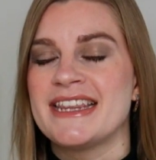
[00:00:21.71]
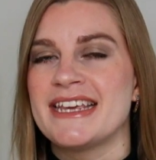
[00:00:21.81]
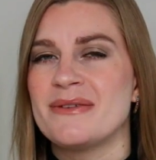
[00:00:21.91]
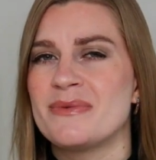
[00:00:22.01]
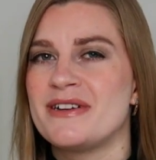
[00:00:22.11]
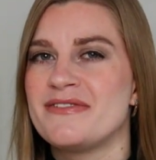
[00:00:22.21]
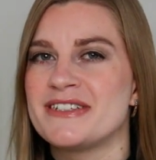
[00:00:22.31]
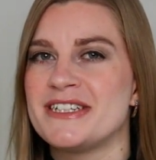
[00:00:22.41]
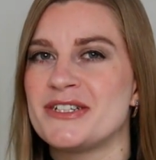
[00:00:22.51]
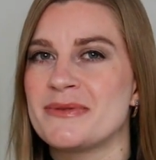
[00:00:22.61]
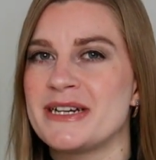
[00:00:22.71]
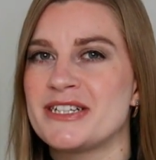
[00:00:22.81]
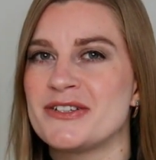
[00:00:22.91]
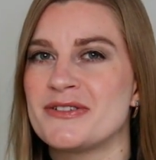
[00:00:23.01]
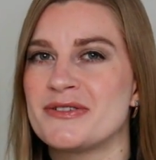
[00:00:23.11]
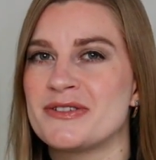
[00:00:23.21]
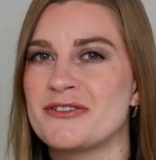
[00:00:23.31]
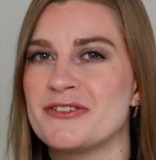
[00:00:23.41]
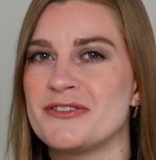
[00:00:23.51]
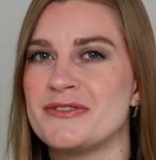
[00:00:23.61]
The Wi-Fi situation on the
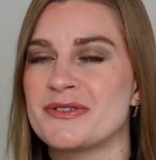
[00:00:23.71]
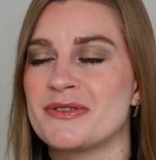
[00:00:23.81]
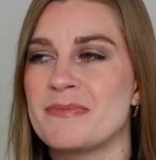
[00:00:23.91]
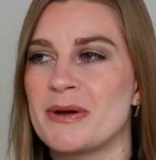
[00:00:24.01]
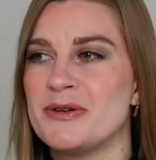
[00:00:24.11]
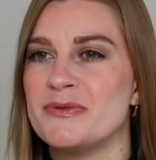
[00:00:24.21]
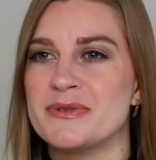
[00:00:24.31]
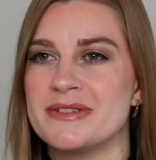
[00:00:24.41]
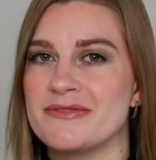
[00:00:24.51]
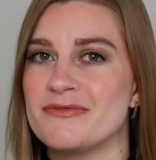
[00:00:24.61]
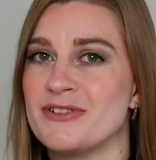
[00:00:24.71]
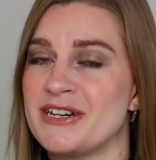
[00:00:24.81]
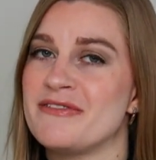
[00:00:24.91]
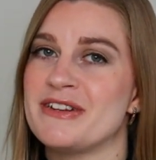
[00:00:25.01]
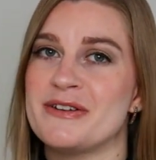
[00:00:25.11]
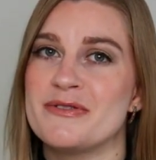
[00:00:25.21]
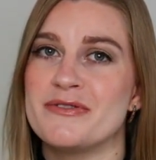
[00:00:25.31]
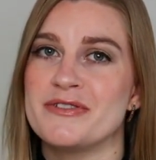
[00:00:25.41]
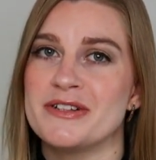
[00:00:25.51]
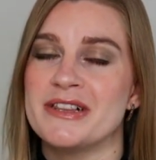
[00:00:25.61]
cruise, on the boat was really, really
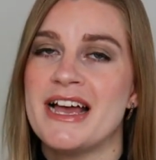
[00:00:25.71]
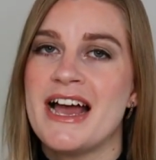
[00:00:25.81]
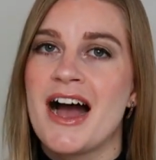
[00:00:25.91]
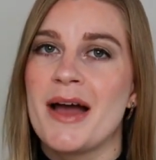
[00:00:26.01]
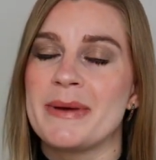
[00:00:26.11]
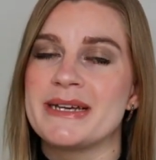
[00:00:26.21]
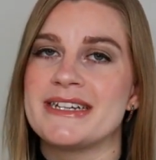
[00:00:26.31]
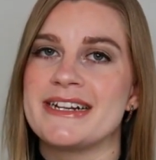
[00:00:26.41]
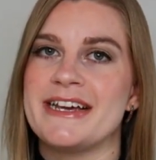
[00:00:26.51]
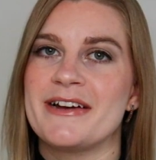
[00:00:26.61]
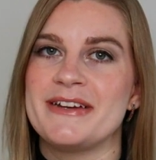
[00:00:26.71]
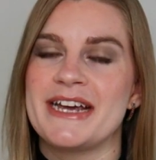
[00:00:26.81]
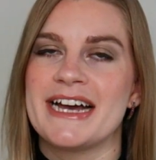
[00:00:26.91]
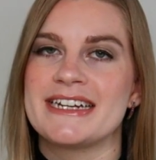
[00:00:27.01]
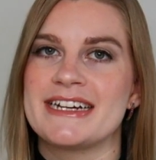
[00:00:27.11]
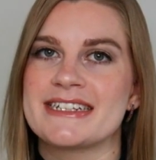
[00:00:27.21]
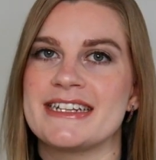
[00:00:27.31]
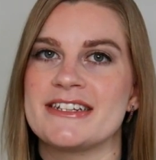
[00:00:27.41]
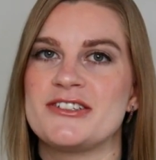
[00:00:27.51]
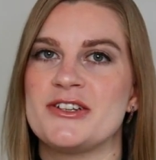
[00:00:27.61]
awful. I basically only had
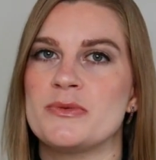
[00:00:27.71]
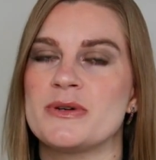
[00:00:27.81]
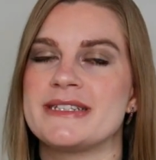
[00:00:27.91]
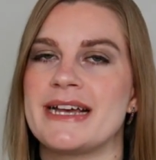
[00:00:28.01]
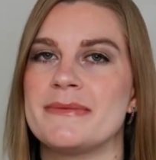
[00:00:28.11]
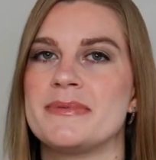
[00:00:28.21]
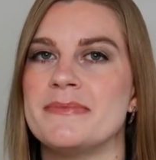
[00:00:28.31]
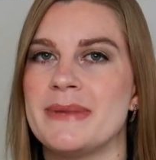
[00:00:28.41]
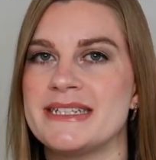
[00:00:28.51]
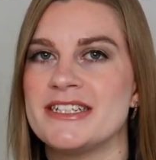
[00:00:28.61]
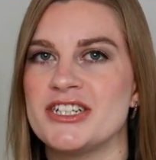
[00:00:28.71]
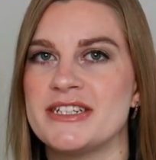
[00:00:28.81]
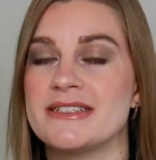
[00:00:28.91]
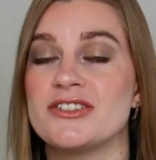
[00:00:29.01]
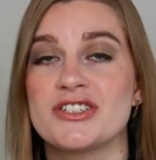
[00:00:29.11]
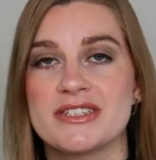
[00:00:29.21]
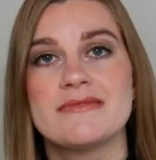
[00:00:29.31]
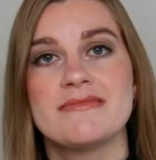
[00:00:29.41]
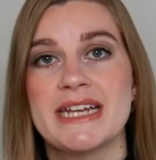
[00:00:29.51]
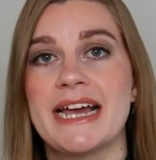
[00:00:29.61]
access to WhatsApp messages and just
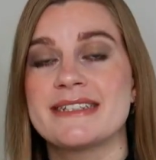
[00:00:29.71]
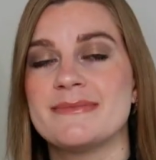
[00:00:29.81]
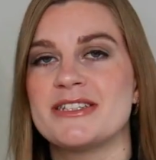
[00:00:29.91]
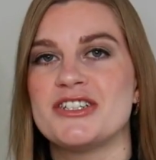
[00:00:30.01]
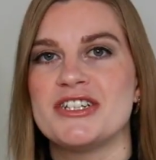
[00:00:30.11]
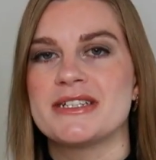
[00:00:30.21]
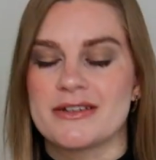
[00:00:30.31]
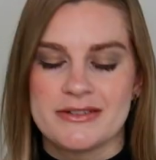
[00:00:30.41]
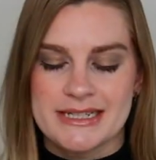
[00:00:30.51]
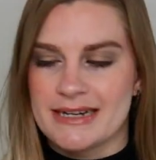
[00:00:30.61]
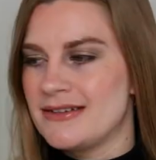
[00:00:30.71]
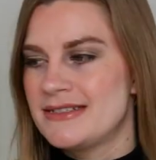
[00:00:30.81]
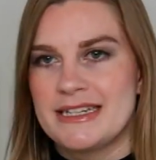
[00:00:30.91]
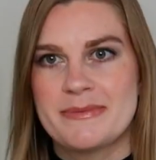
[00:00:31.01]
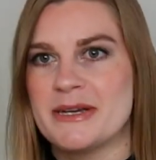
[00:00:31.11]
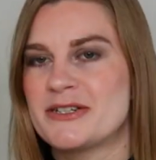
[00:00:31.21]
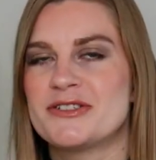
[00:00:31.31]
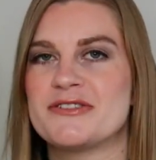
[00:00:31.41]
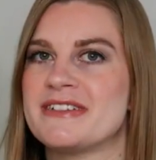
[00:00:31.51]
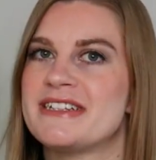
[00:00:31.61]
text messages. I couldn't download any
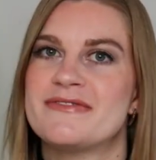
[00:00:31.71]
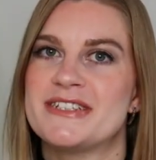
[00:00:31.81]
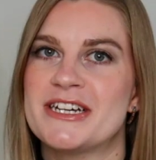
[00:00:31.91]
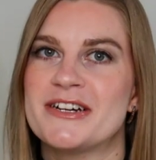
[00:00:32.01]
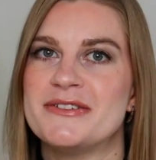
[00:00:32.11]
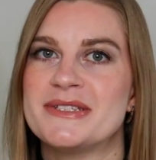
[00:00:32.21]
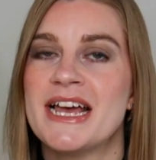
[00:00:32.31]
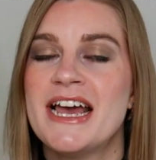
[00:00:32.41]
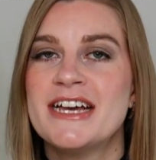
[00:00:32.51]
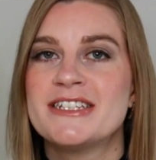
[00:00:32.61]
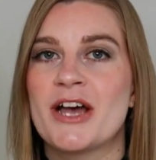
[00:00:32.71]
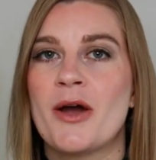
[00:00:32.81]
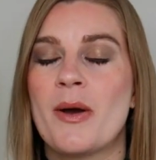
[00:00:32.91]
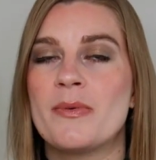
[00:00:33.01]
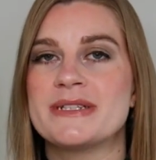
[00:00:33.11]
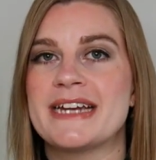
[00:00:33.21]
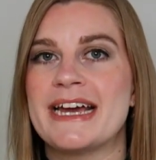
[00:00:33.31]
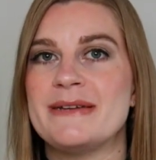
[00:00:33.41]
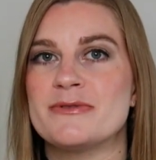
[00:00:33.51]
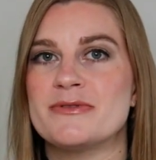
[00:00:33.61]
pictures or any videos, so I wasn't
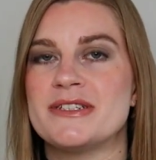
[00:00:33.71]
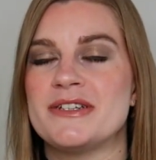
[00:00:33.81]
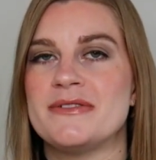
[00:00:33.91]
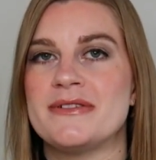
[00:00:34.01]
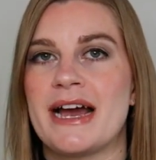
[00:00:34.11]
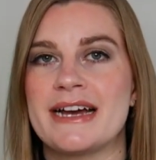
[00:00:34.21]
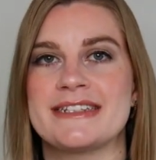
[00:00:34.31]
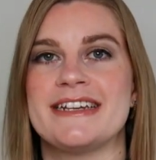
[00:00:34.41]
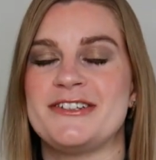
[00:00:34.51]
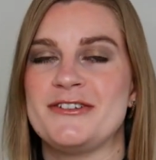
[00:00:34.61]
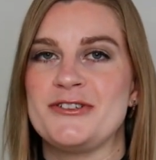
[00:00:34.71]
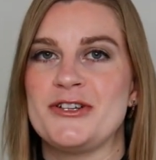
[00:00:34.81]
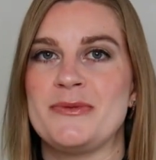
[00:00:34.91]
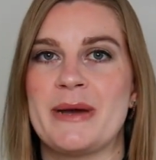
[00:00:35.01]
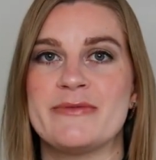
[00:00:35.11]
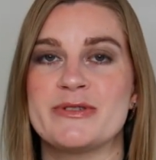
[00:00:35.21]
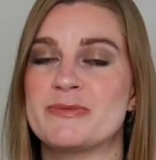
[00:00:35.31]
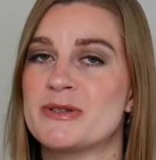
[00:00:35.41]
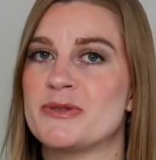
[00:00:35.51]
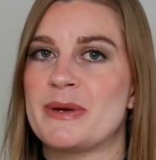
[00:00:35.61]
able to access YouTube and
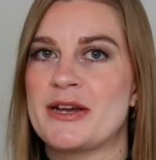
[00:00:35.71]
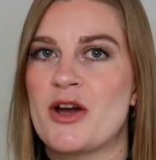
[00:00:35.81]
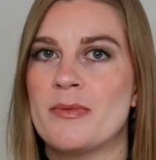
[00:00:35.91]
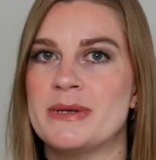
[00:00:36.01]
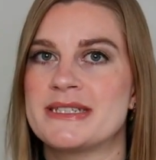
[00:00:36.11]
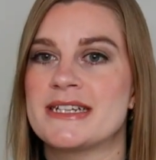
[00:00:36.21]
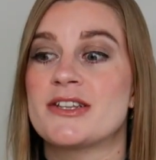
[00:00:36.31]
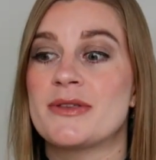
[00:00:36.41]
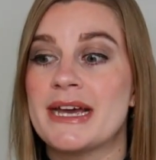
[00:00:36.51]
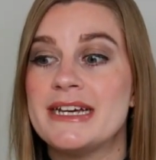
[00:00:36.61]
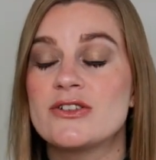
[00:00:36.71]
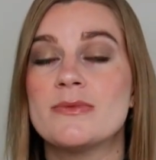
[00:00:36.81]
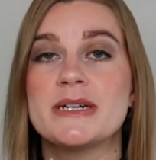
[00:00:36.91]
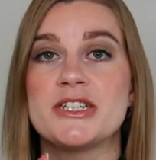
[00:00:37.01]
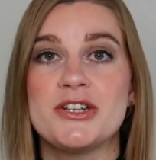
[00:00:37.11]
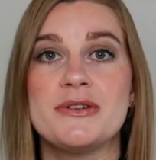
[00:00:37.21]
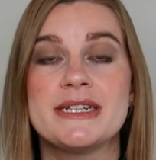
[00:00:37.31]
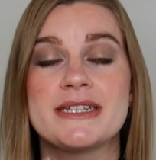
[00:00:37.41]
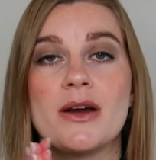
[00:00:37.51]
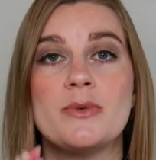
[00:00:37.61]
respond to any comments. So that is on my to-do
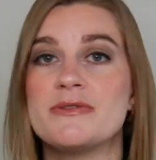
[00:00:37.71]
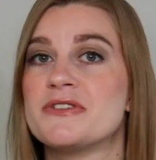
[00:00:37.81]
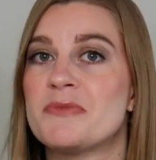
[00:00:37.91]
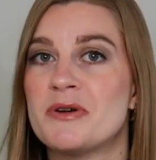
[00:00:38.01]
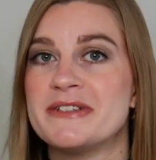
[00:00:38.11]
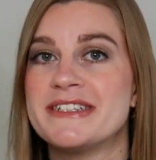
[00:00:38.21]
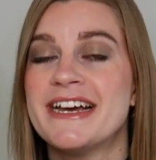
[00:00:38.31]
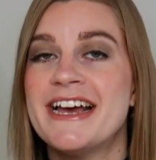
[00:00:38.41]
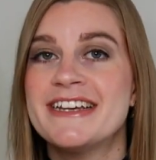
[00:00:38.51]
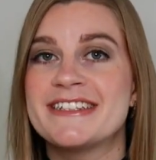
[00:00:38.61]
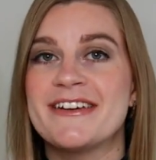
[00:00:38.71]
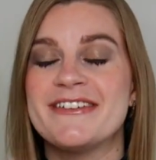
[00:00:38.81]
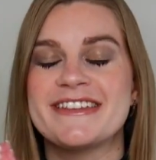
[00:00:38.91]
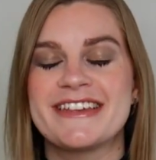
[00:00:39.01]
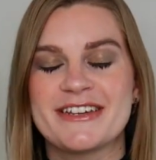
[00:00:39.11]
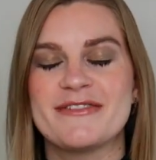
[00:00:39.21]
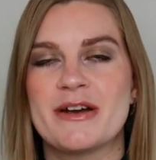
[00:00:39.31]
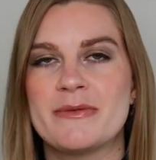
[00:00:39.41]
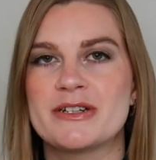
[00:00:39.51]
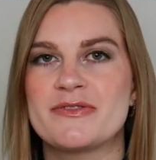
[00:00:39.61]
list. I will respond. So thank you
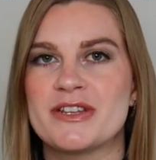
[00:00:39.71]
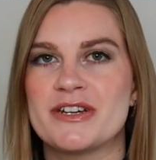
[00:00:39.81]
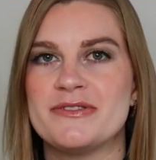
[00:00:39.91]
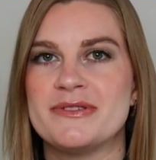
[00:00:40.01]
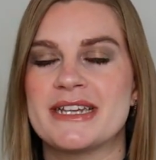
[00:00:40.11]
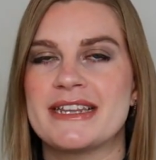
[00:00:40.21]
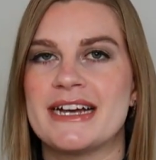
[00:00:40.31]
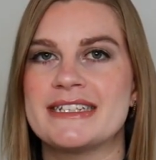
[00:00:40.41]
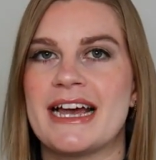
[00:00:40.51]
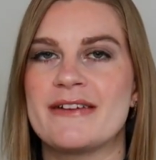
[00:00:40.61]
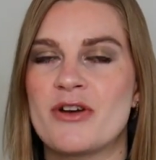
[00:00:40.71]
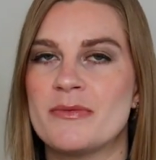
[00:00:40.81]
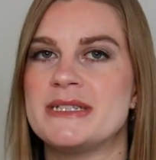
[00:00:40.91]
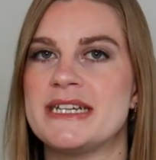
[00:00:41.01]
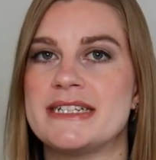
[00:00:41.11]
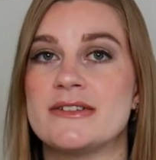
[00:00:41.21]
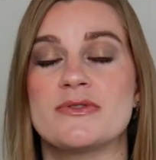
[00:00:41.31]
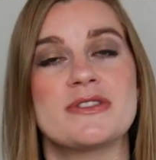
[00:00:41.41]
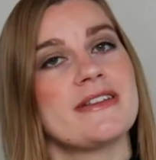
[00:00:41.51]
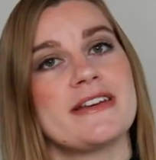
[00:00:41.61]
very much for those that have commented and
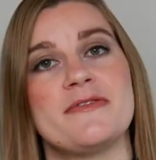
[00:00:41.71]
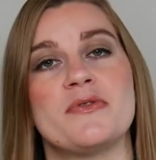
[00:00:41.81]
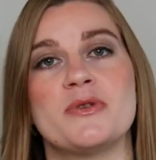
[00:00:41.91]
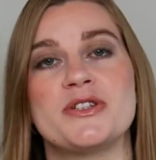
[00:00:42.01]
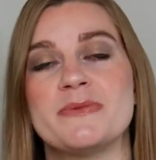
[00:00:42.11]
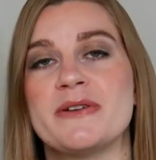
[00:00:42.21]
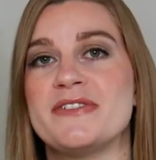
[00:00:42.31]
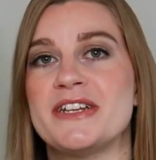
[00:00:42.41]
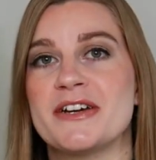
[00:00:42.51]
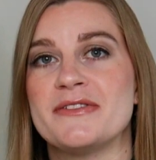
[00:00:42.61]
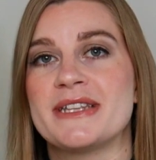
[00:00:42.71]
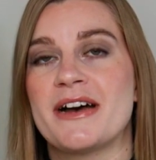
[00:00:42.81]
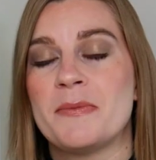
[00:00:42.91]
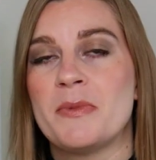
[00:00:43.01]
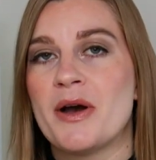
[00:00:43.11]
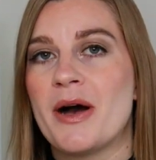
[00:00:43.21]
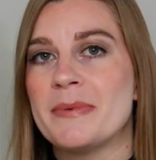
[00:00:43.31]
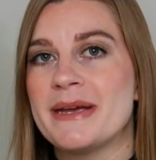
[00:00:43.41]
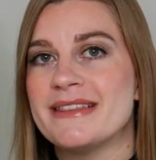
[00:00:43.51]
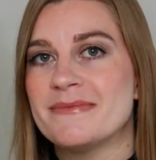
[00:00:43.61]
also thank you for watching my videos that I put
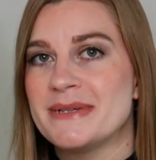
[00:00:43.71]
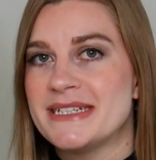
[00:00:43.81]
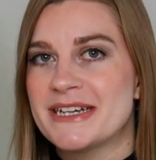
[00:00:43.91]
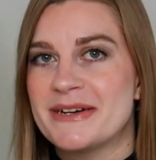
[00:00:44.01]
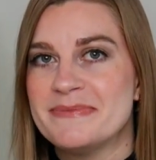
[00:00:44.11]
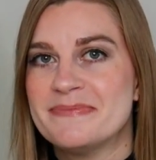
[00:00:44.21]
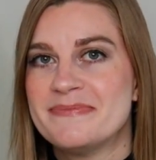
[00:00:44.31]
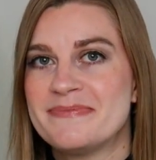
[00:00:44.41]
up in the meantime.